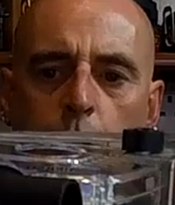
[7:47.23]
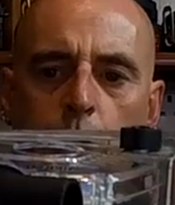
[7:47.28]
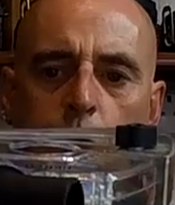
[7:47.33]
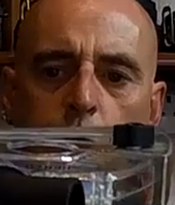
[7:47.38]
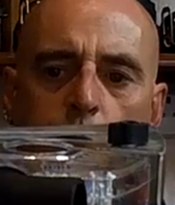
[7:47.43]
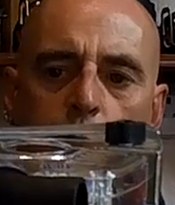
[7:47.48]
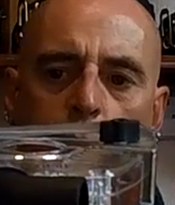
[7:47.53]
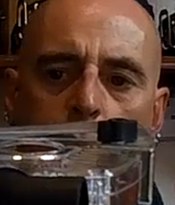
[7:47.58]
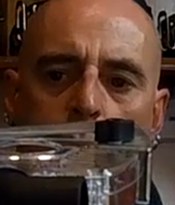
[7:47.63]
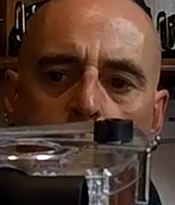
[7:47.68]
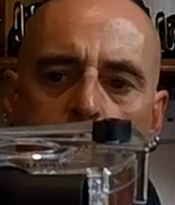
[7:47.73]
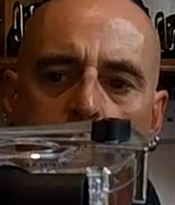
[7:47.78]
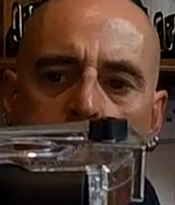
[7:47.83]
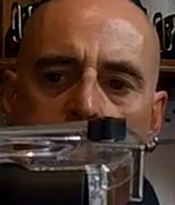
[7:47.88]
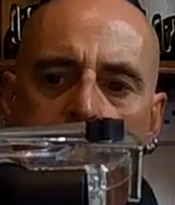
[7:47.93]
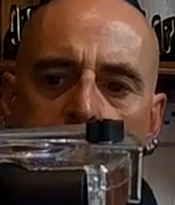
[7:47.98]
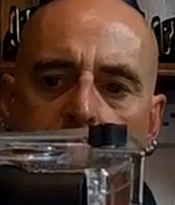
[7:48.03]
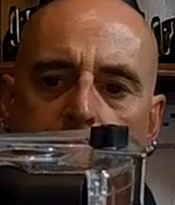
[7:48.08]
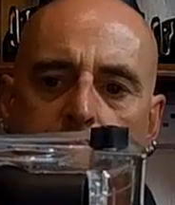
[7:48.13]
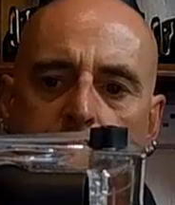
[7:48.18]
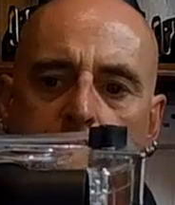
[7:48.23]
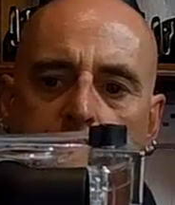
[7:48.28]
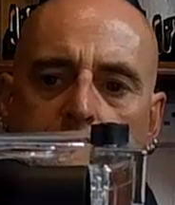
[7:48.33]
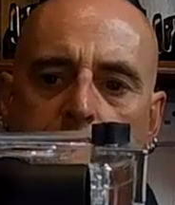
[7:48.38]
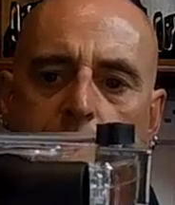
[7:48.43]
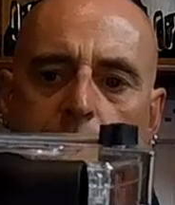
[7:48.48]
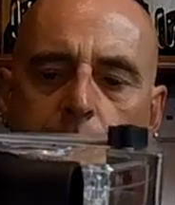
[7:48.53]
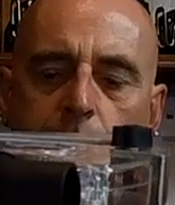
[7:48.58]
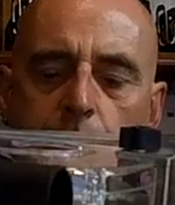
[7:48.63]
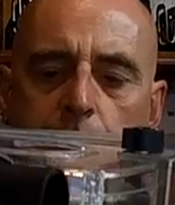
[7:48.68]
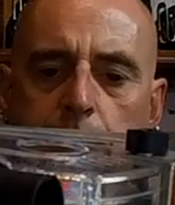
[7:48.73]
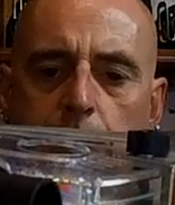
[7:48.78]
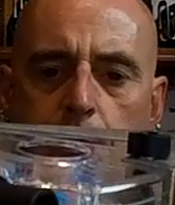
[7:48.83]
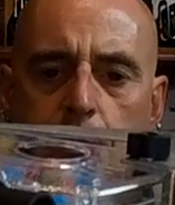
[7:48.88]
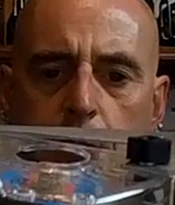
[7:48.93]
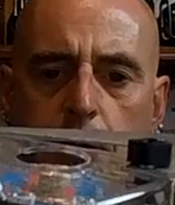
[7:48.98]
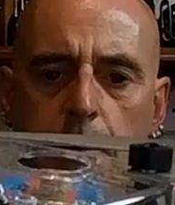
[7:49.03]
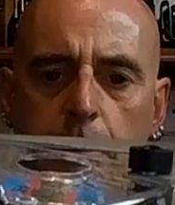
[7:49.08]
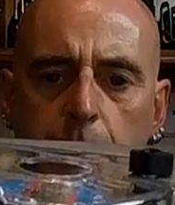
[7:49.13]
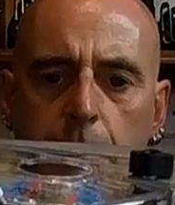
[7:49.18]
it's not going to hit anything.
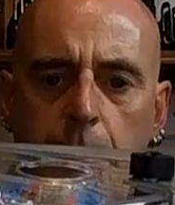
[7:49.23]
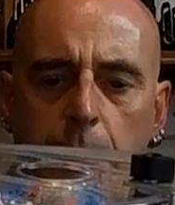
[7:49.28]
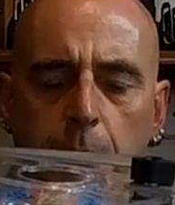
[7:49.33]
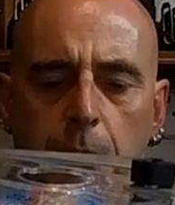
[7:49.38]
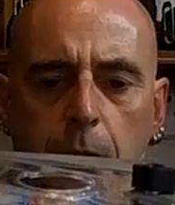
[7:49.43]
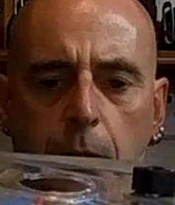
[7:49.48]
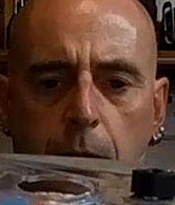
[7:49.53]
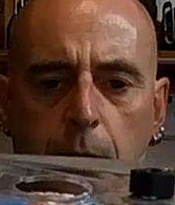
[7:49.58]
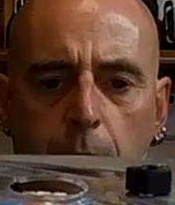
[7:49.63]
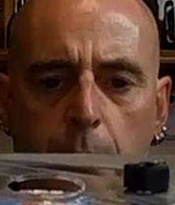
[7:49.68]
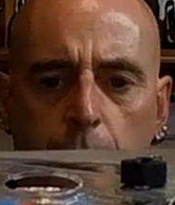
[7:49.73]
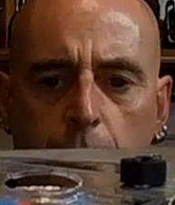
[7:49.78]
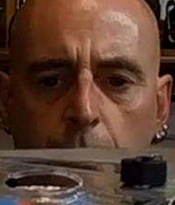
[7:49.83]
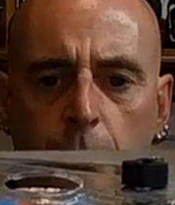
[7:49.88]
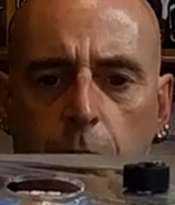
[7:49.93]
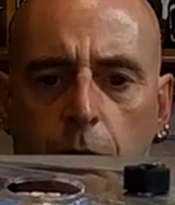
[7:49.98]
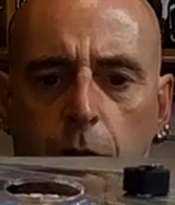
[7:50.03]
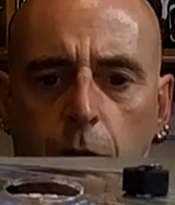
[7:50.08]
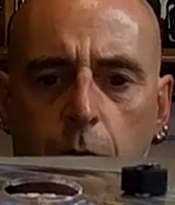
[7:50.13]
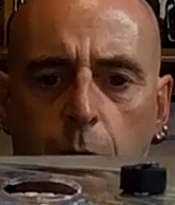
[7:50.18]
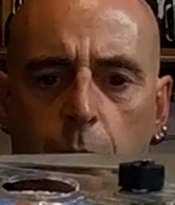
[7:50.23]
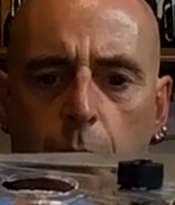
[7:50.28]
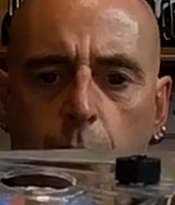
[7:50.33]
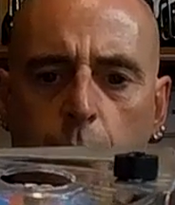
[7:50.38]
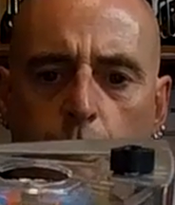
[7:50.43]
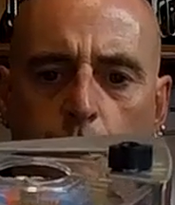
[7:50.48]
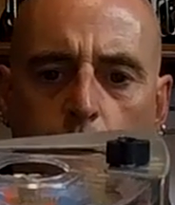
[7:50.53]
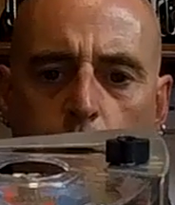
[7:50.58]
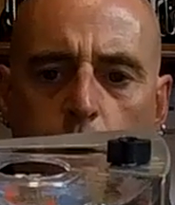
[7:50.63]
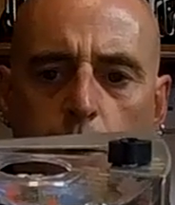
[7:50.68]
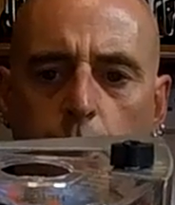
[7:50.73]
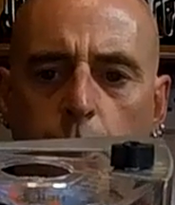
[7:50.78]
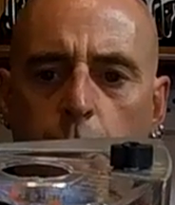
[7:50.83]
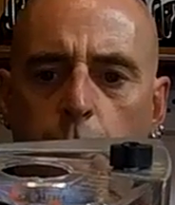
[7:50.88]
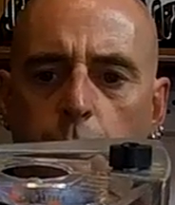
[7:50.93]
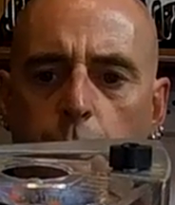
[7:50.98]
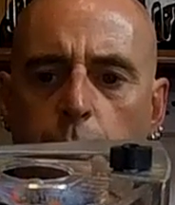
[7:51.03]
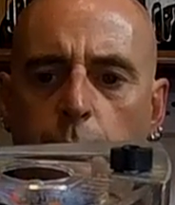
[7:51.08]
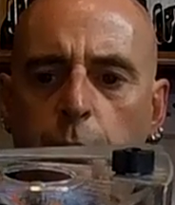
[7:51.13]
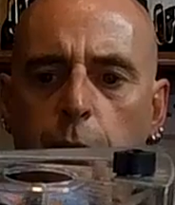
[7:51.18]
So we're
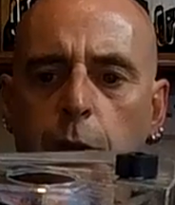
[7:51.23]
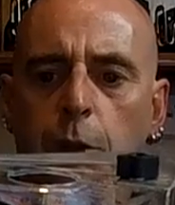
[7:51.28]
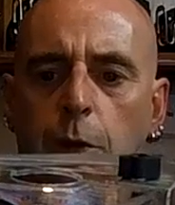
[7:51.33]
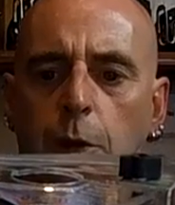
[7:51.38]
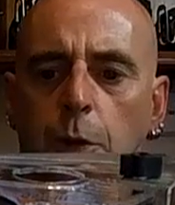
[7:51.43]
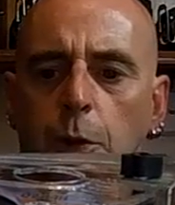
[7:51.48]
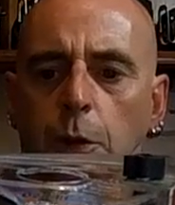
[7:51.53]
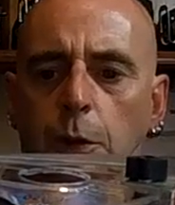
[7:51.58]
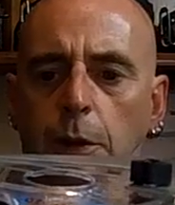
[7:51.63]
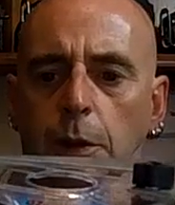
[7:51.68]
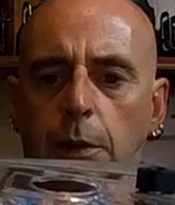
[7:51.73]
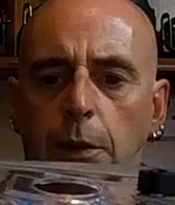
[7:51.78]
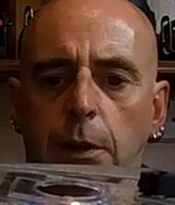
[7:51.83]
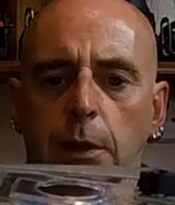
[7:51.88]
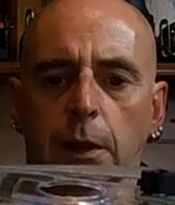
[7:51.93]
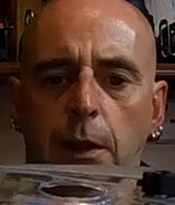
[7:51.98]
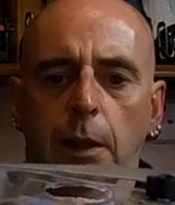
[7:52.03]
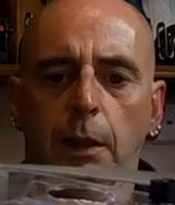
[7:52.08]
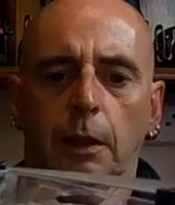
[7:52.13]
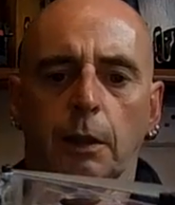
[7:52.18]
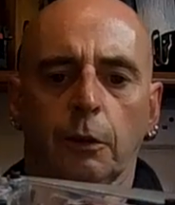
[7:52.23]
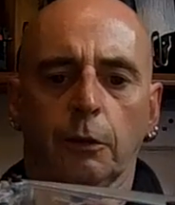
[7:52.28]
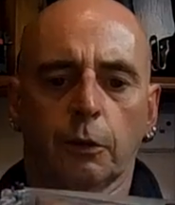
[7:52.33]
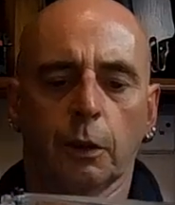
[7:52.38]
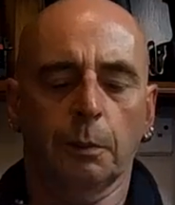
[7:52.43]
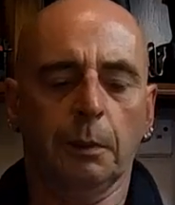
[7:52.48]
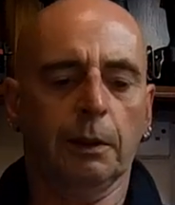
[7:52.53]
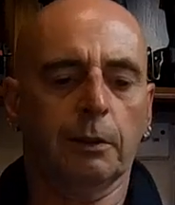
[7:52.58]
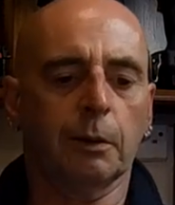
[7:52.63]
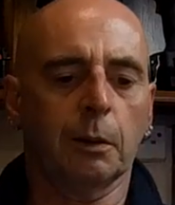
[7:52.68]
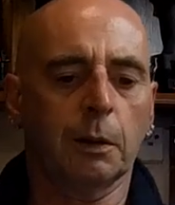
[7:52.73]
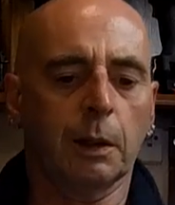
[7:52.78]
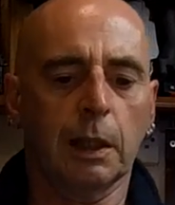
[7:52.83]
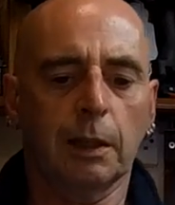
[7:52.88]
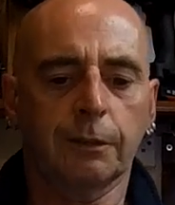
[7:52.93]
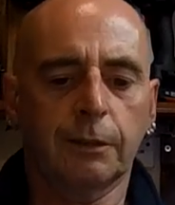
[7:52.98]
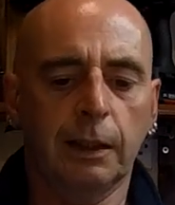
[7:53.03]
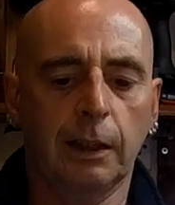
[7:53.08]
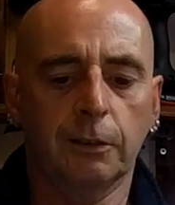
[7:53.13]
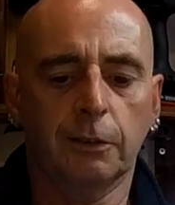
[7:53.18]
good to go. So that means I'm going to
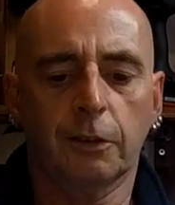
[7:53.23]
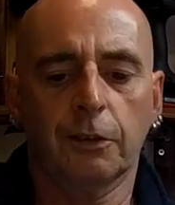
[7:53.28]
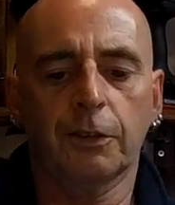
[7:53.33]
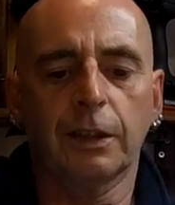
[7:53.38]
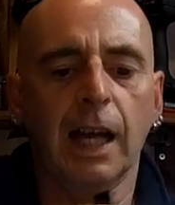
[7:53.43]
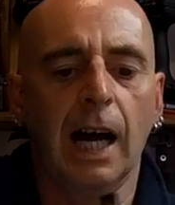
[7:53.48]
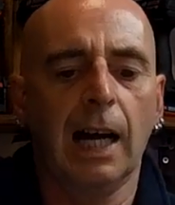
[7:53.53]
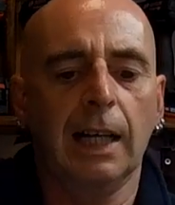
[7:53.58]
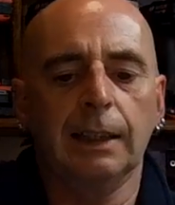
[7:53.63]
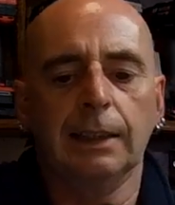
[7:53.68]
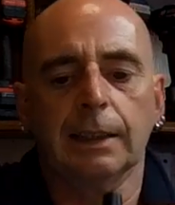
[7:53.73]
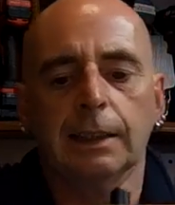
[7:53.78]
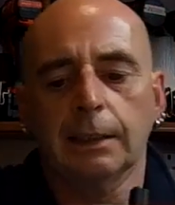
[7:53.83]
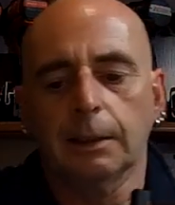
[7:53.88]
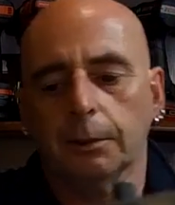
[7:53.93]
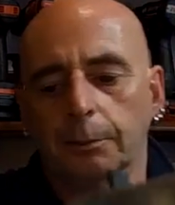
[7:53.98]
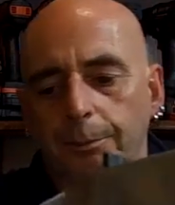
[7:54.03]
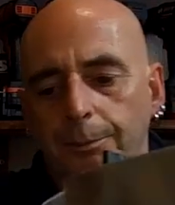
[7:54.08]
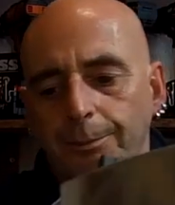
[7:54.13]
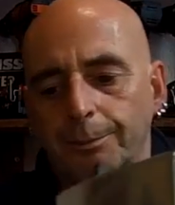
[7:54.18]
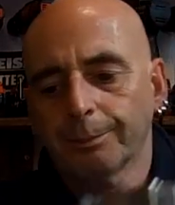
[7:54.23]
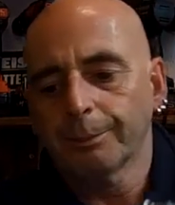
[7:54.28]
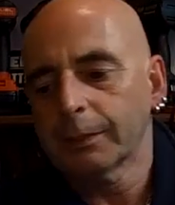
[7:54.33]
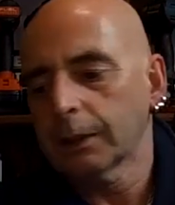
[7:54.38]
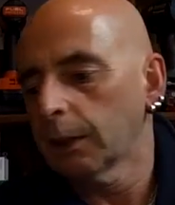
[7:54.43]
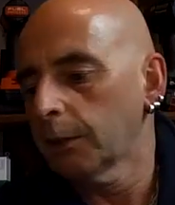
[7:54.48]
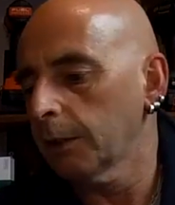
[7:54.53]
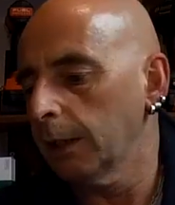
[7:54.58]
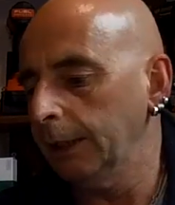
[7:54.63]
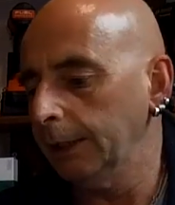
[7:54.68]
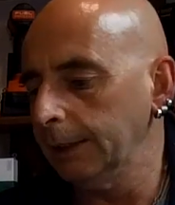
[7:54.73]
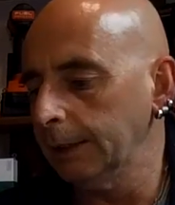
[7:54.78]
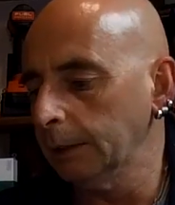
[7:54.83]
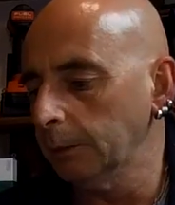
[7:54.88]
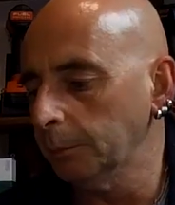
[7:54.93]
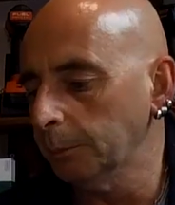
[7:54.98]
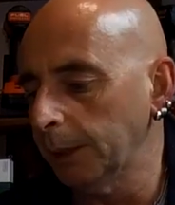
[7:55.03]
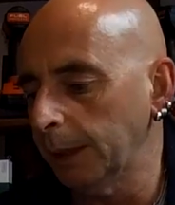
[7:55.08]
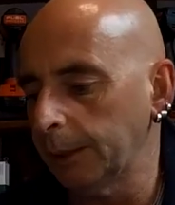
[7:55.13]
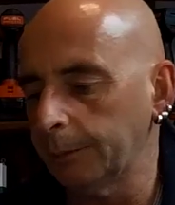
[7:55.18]
have to use a standard
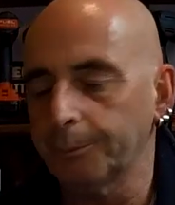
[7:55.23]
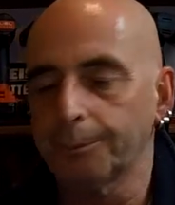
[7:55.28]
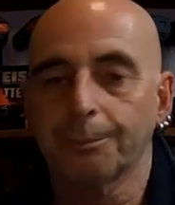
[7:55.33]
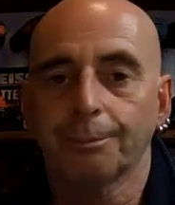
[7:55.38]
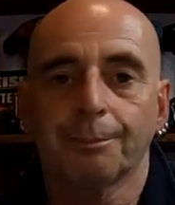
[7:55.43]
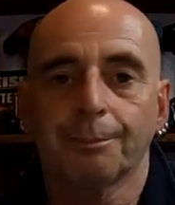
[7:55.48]
grinding bit.